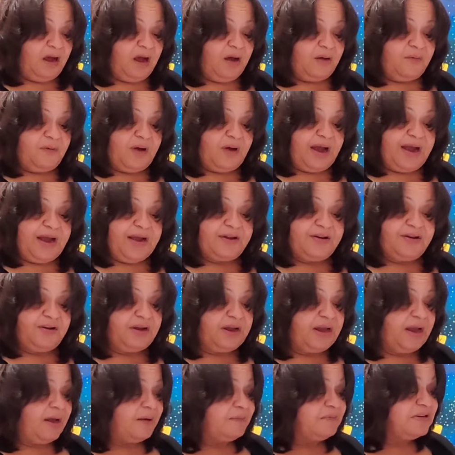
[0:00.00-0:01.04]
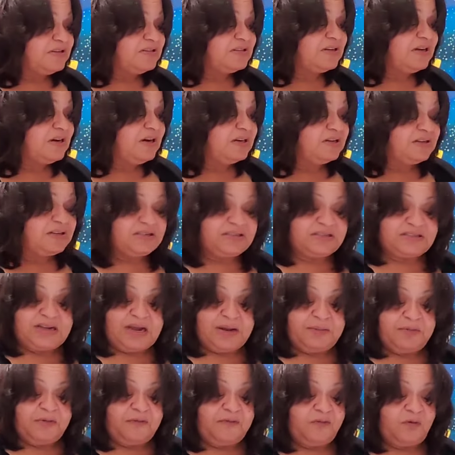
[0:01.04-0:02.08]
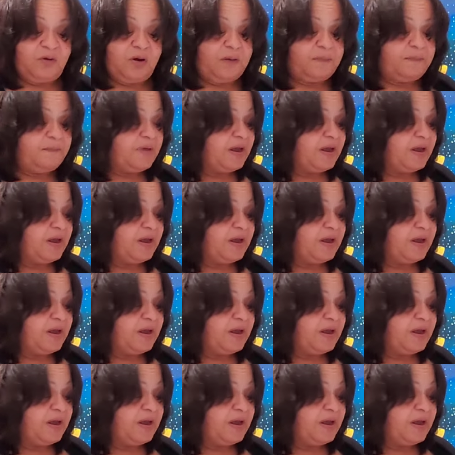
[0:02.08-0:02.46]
All right, you came to sit at this table for a